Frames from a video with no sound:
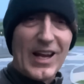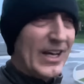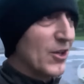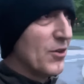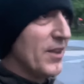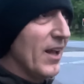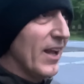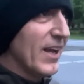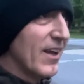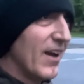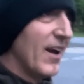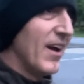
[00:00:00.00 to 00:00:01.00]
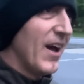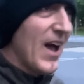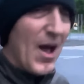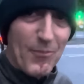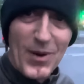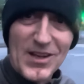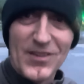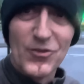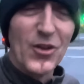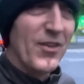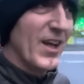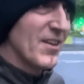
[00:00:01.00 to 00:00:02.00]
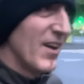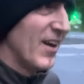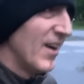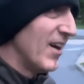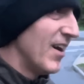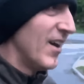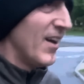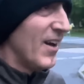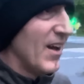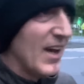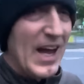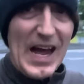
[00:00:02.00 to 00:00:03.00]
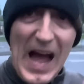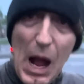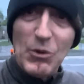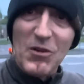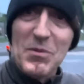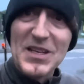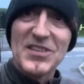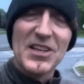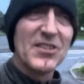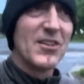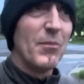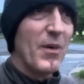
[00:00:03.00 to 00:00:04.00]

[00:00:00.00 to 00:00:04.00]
Can you good that like? I'm pleased I've done that. Out of my system.